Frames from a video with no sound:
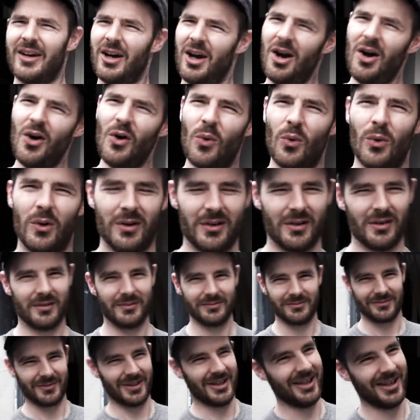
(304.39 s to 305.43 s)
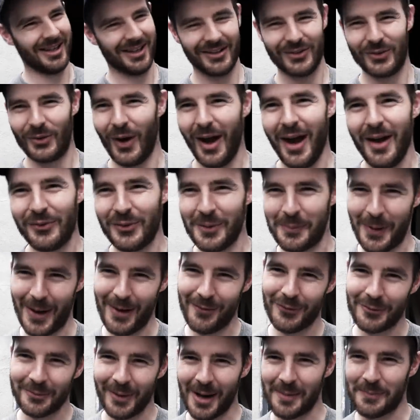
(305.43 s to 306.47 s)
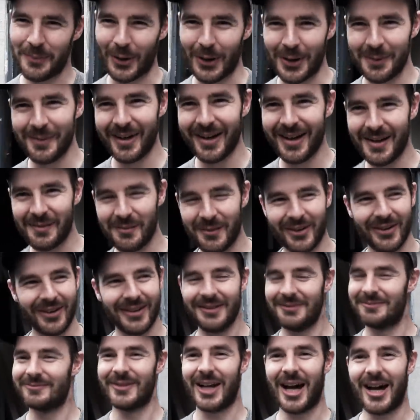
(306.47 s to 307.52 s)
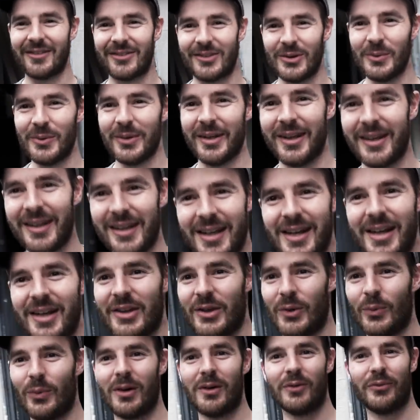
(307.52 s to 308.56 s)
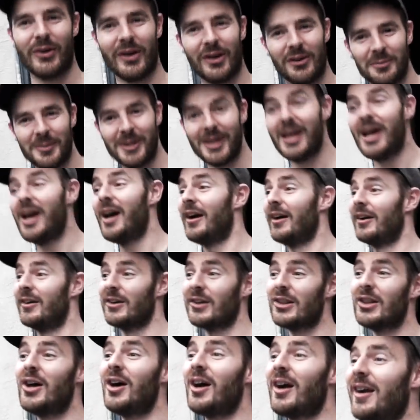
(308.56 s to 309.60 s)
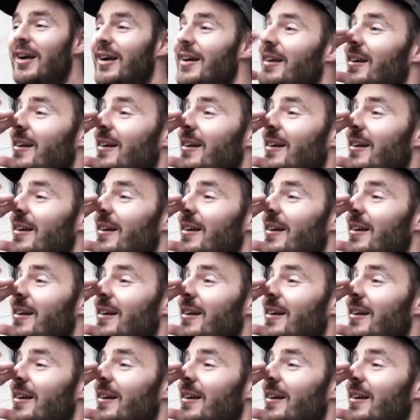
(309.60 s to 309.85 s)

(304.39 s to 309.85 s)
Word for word: Oh, do I have to pay for my apartment anymore? Not doing it. You wanna evict me? Good luck.